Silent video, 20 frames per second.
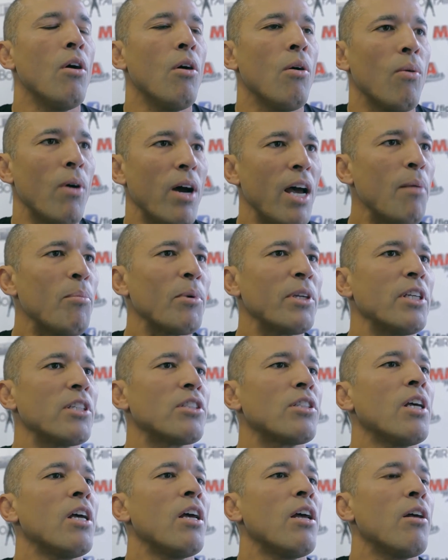What happened
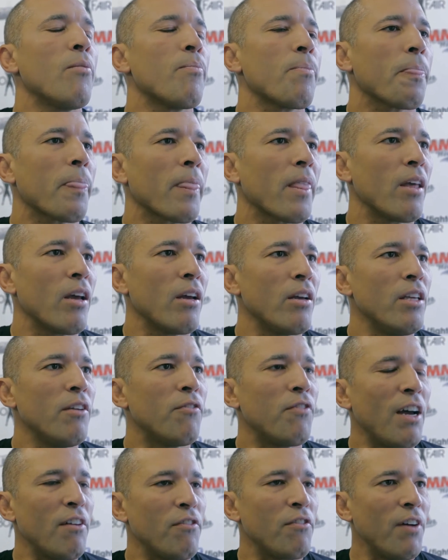is,
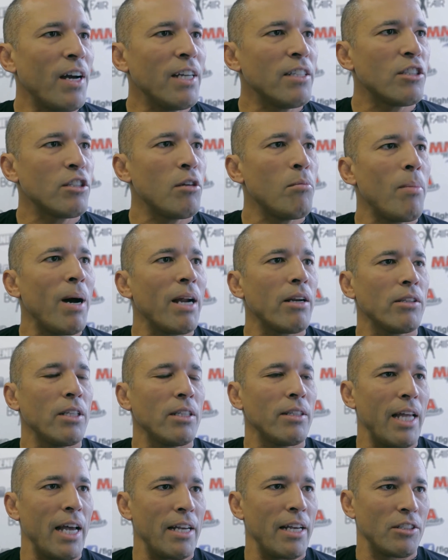if I find somebody in
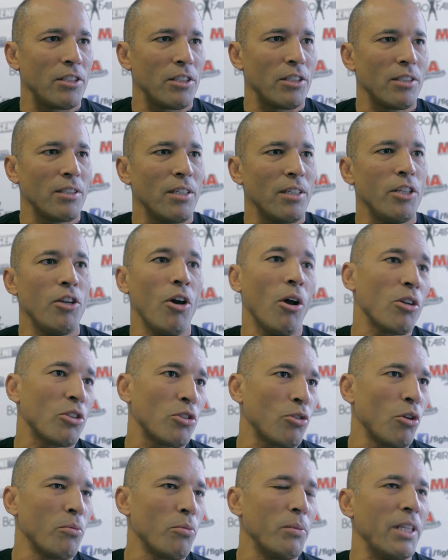the desert, he always
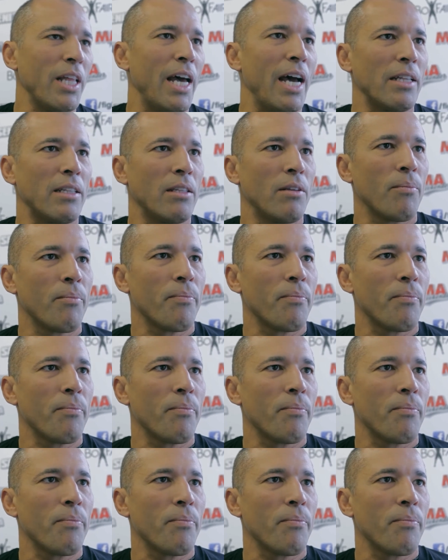told me that,